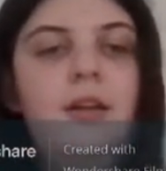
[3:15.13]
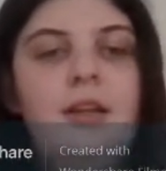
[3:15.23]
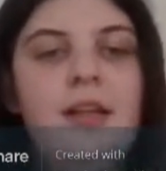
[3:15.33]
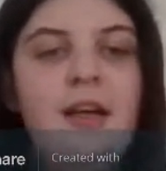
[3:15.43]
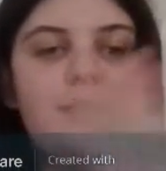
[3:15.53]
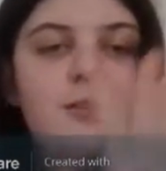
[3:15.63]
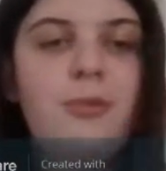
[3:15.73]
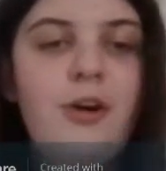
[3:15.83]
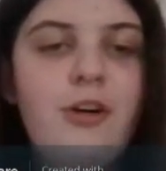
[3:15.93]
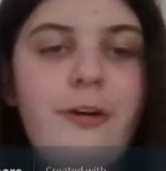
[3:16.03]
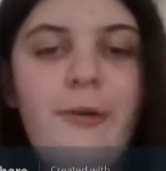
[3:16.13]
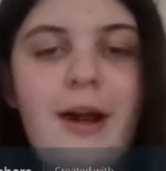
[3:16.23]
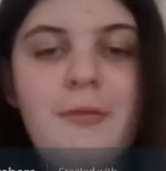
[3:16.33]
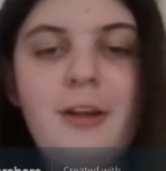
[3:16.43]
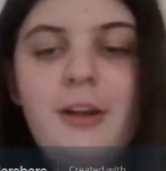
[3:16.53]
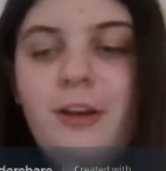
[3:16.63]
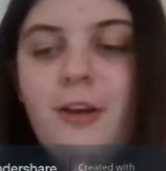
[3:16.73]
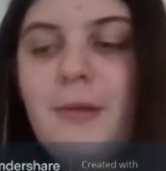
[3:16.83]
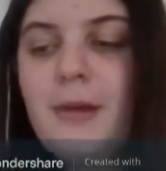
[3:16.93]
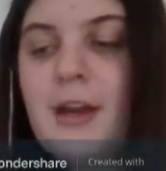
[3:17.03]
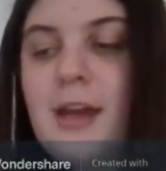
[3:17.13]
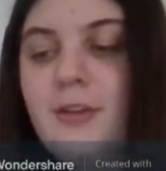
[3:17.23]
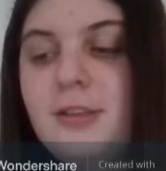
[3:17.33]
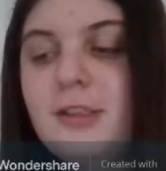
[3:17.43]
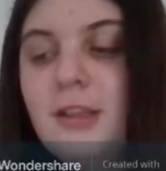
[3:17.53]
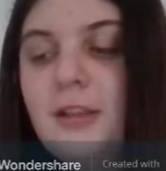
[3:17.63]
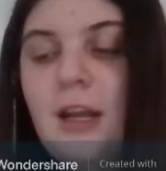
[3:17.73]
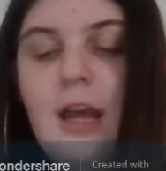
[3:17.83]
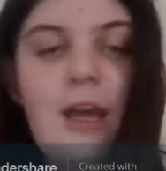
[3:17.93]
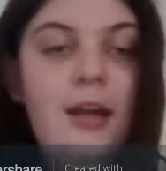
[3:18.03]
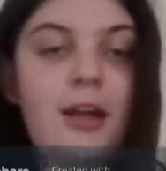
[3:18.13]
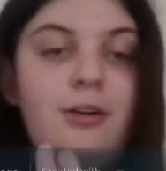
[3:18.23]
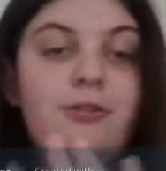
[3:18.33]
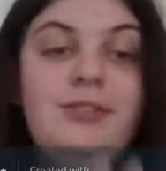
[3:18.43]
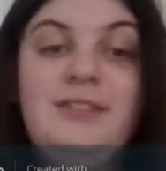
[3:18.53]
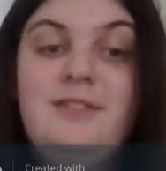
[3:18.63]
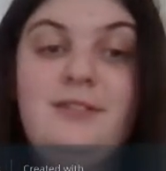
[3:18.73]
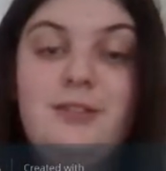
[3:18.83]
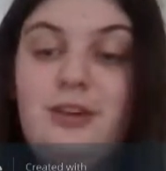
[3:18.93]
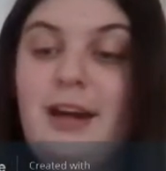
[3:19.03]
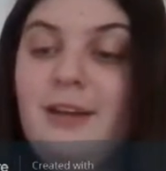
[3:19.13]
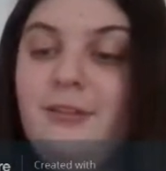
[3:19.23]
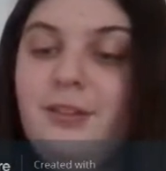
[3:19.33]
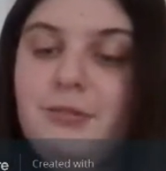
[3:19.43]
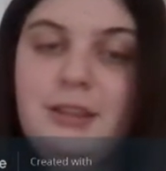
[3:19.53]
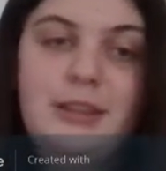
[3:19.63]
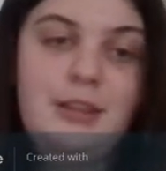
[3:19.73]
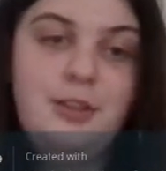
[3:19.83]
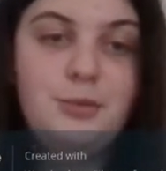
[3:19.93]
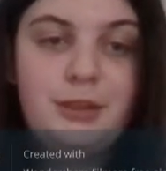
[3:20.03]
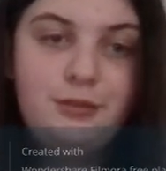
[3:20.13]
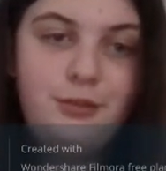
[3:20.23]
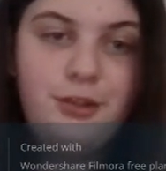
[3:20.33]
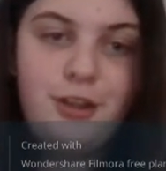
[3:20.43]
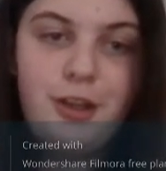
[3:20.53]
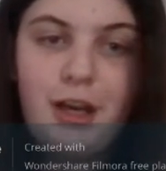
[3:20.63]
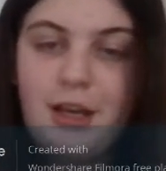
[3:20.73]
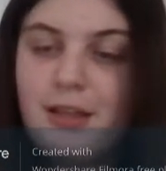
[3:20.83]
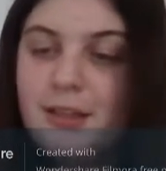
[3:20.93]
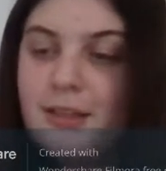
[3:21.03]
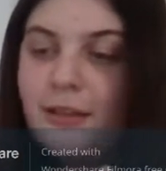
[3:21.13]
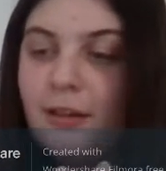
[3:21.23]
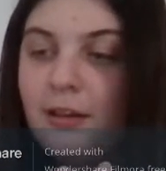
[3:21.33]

Then yeah, tomorrow I'm gonna go get my nails done and I'll try and film a little bit for you guys.